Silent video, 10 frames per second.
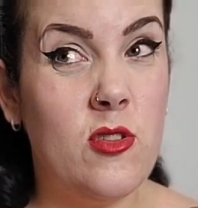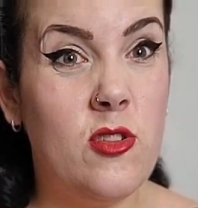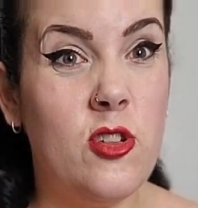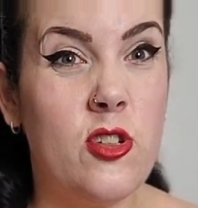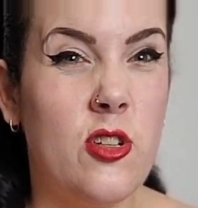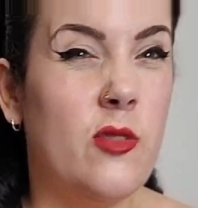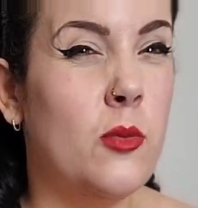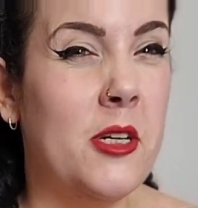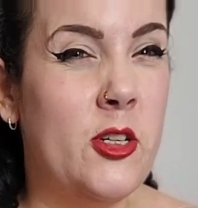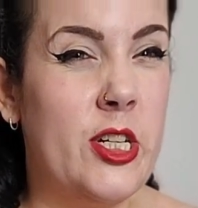just over
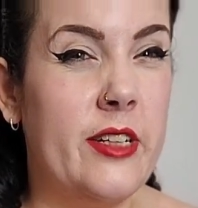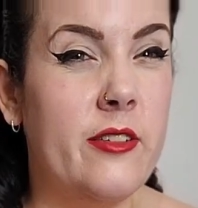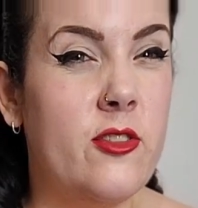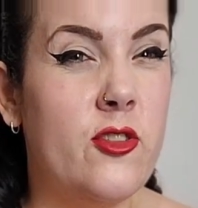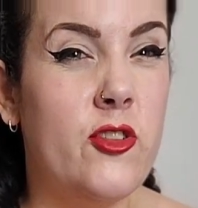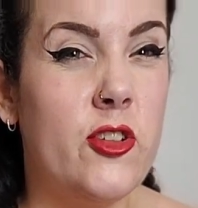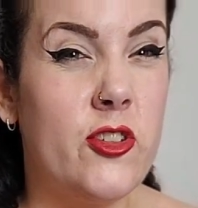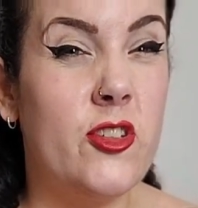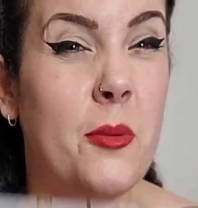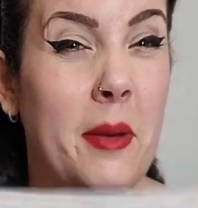my jeans, just
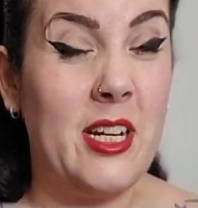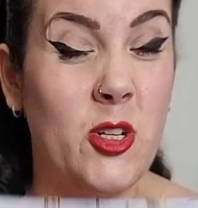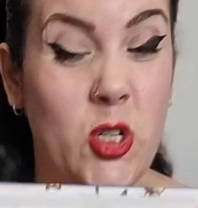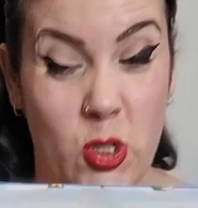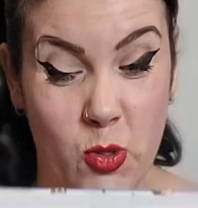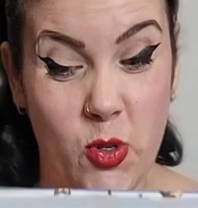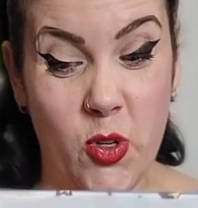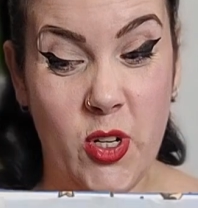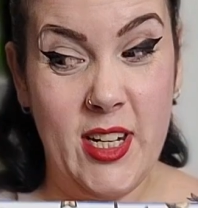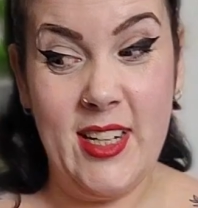to make
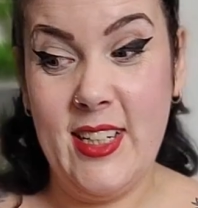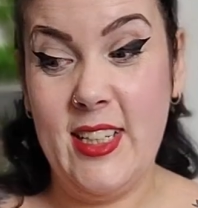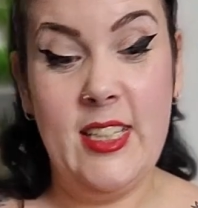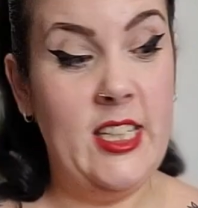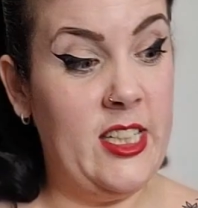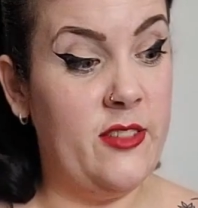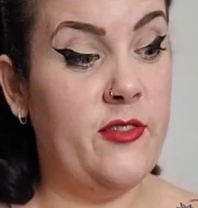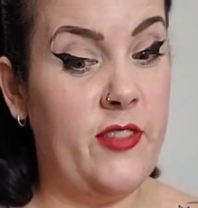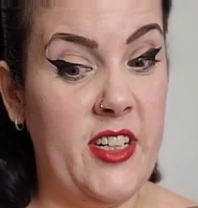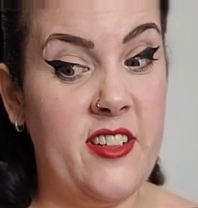sure it
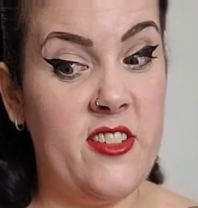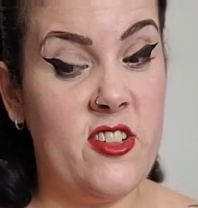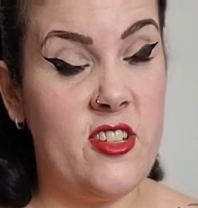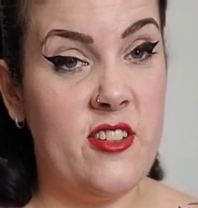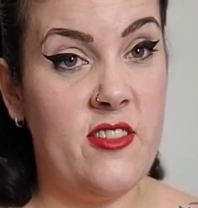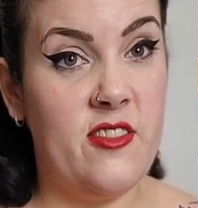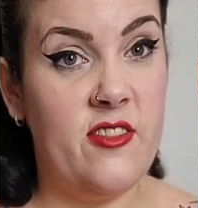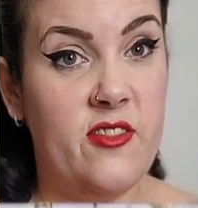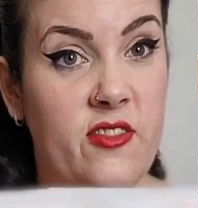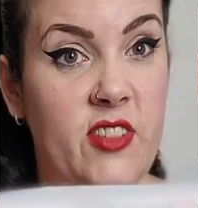fits.
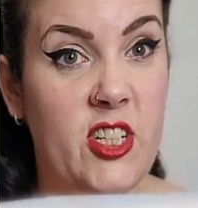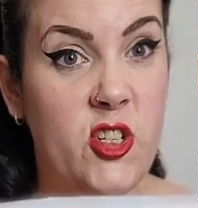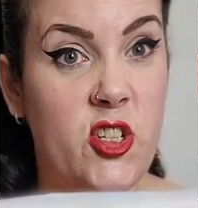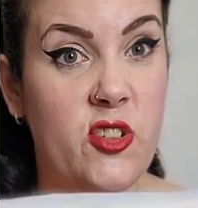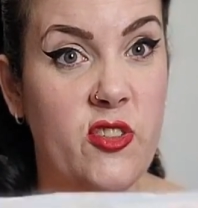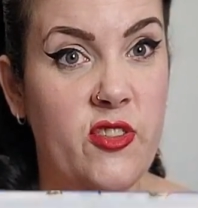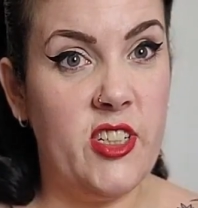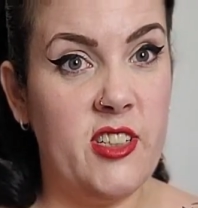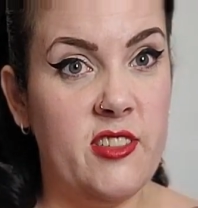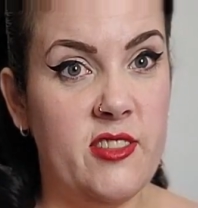It should
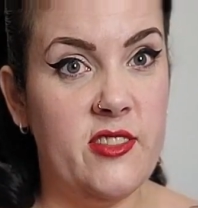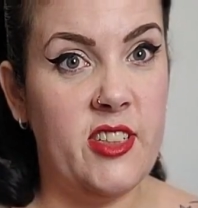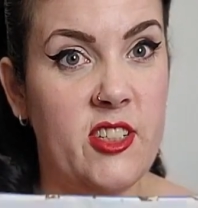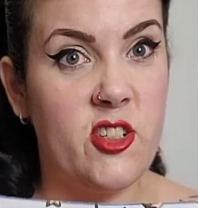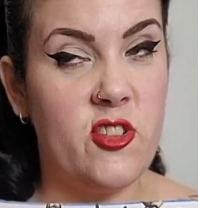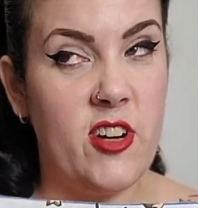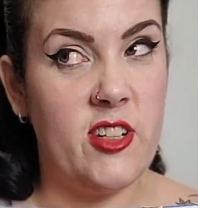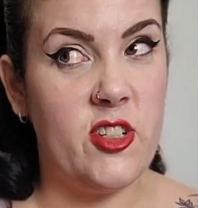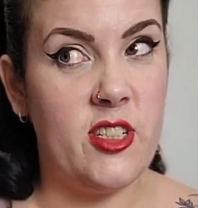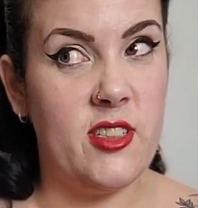fit. It's
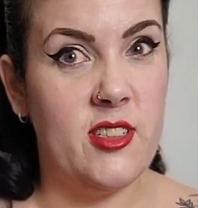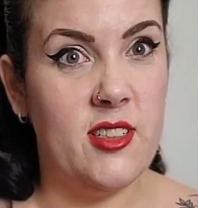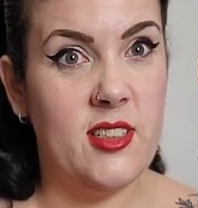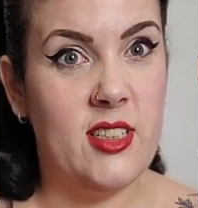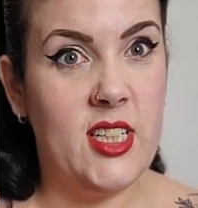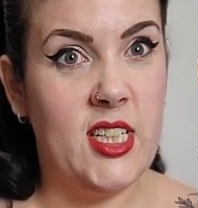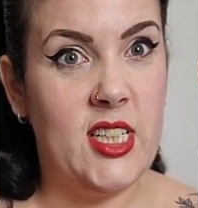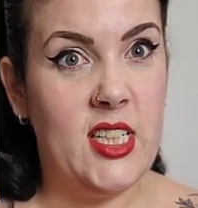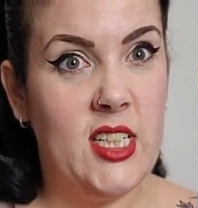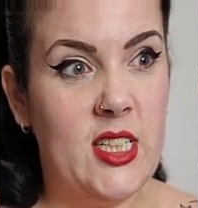stretchy.
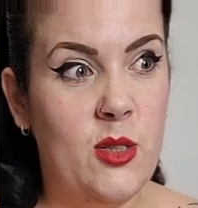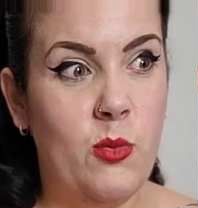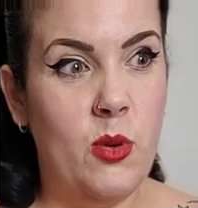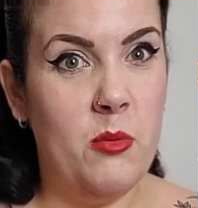One